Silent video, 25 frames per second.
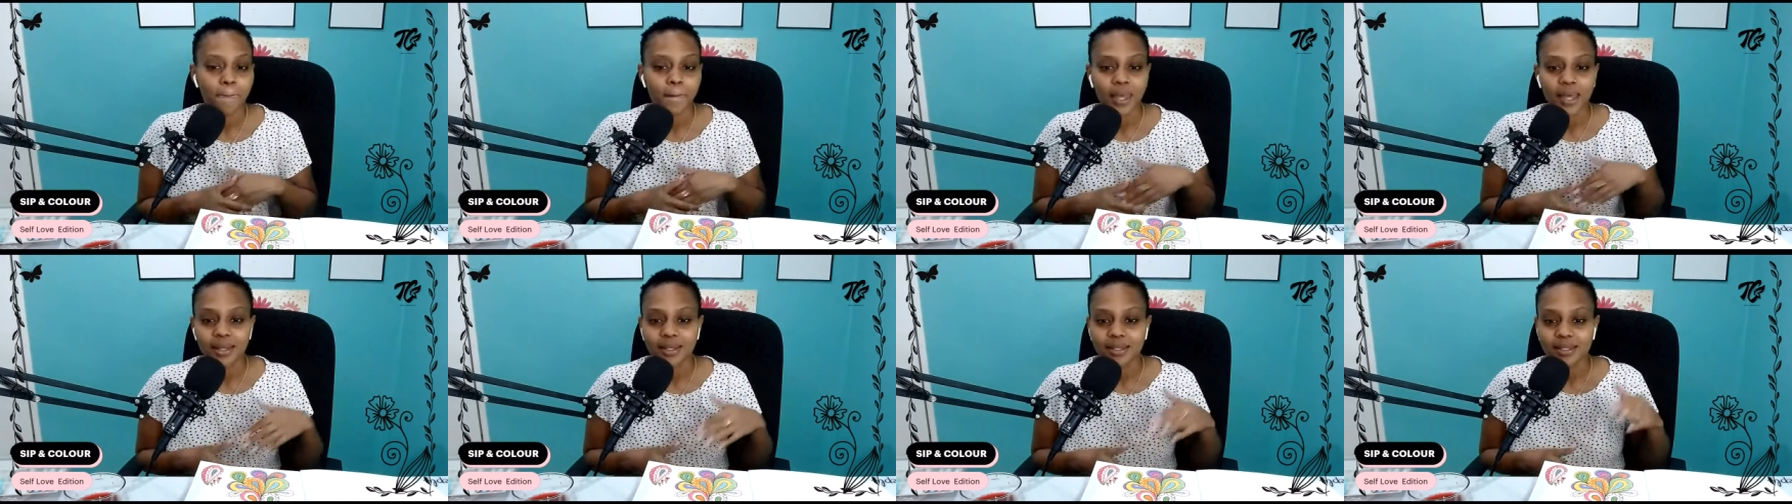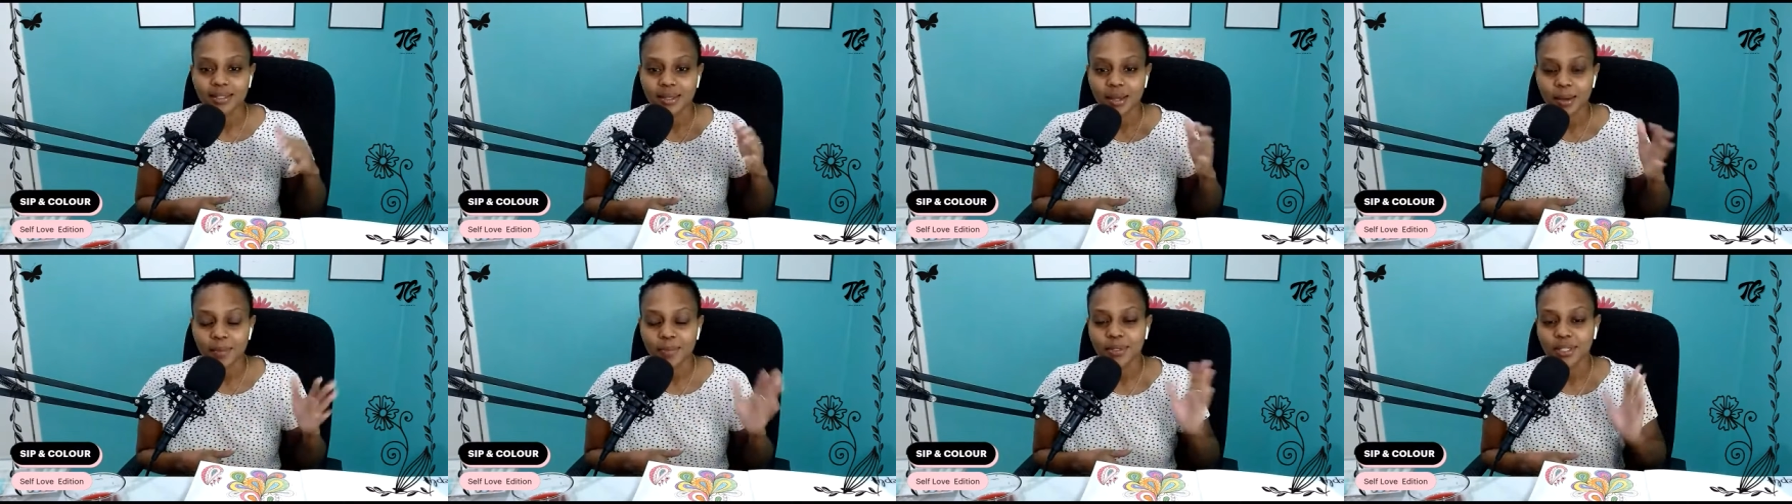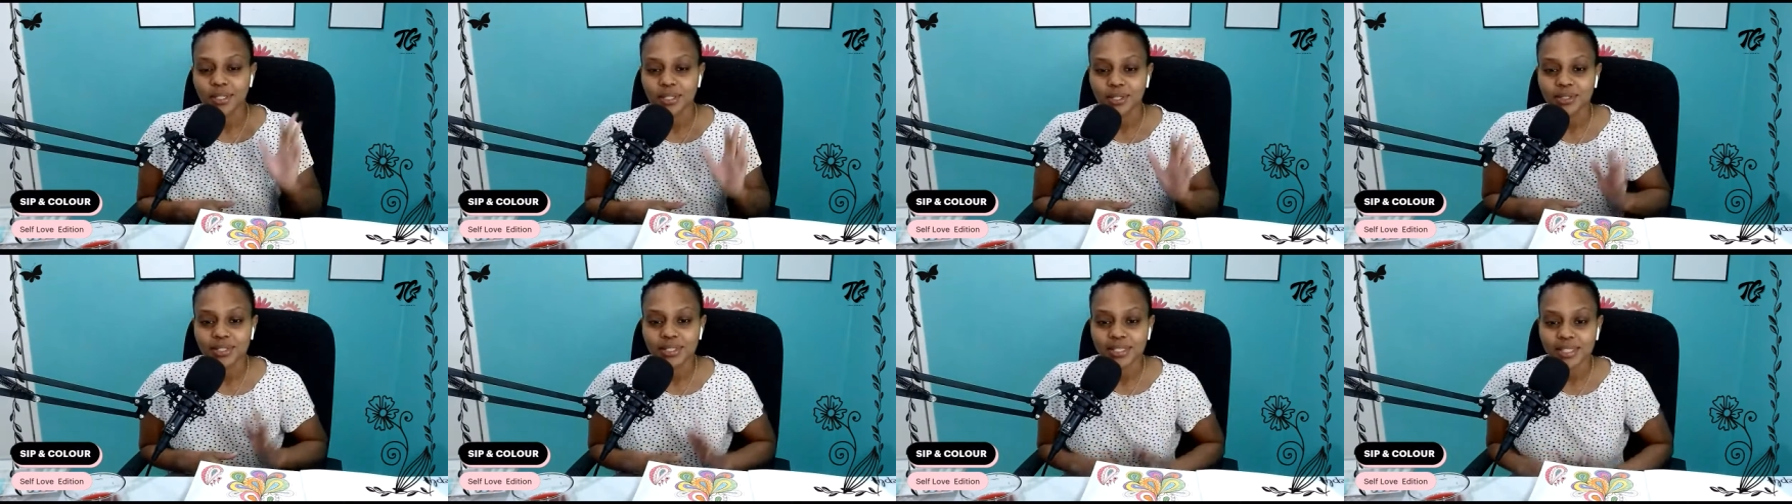And it's coming
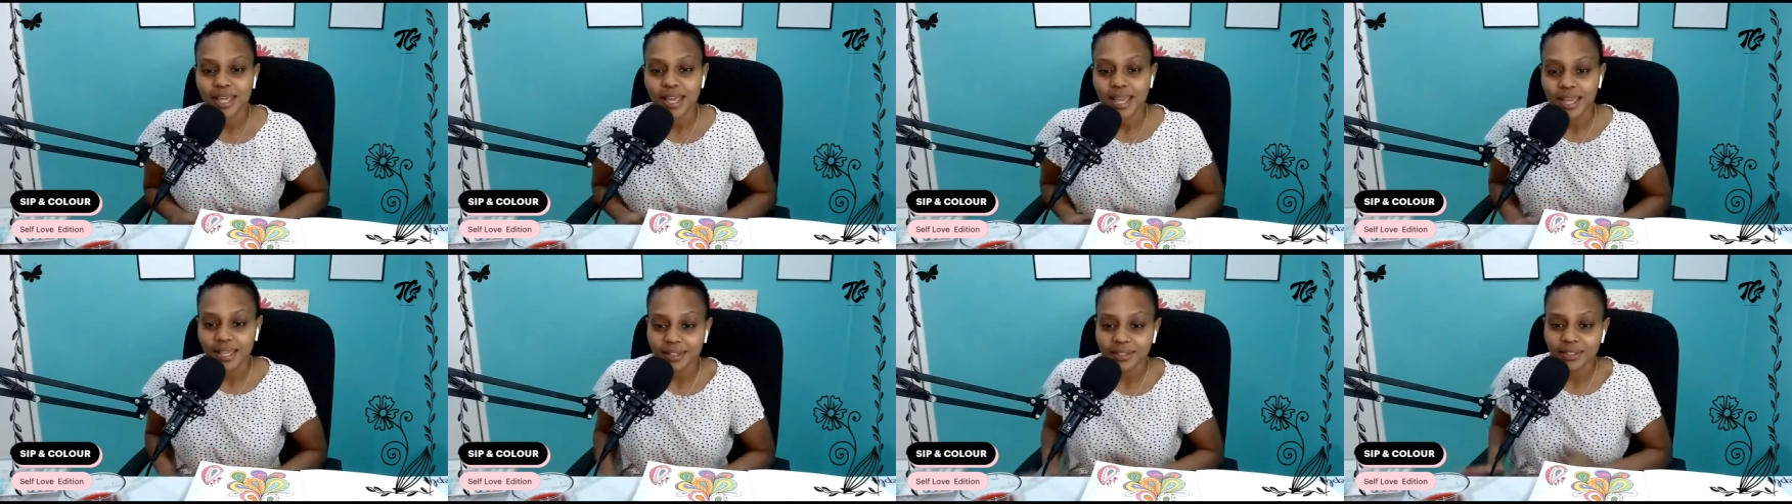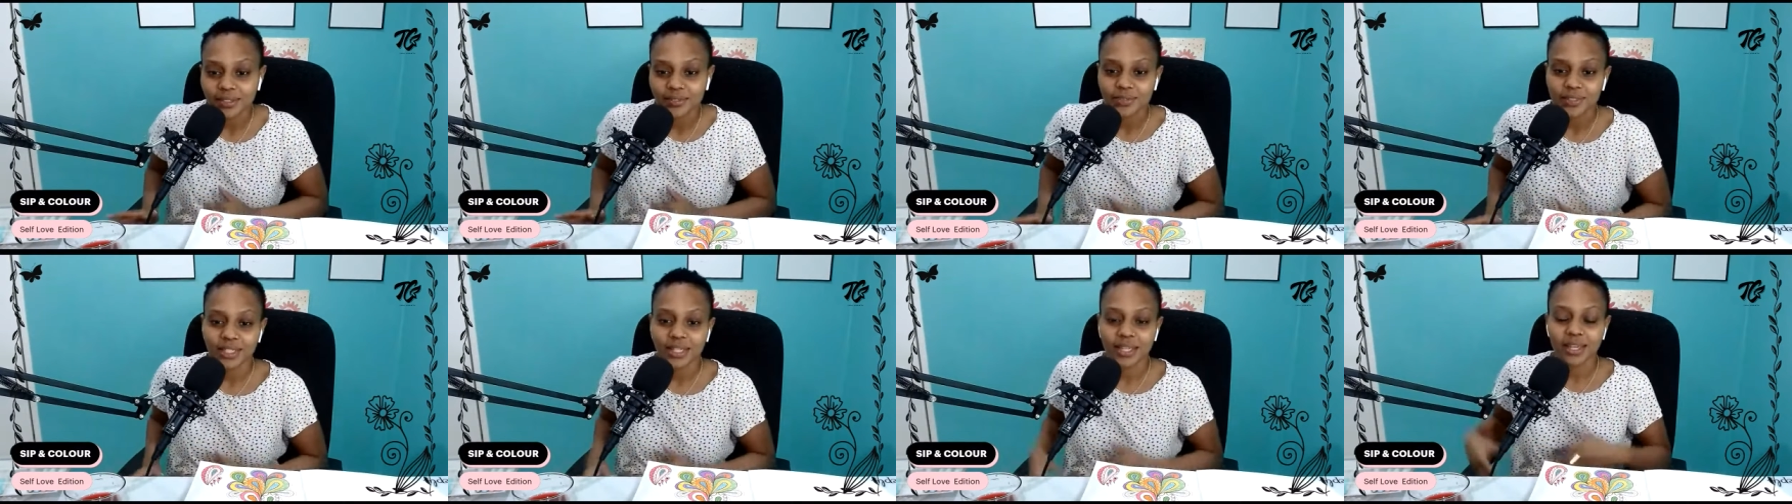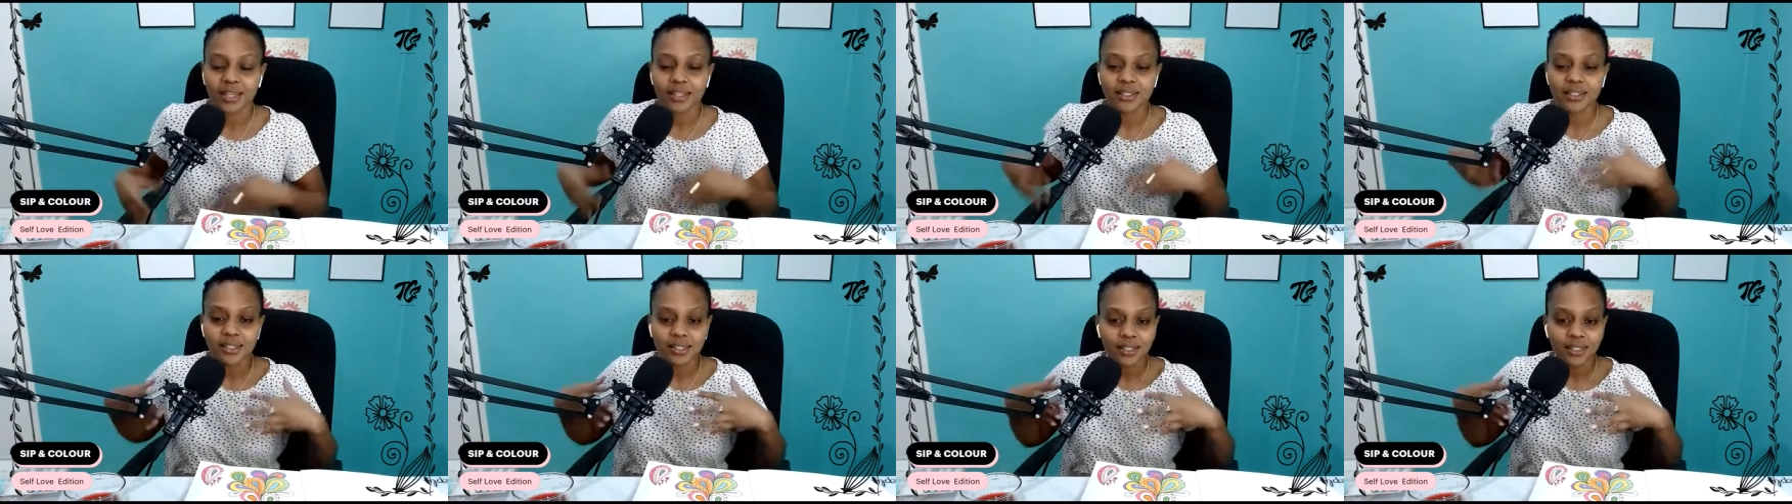down to the end of the year.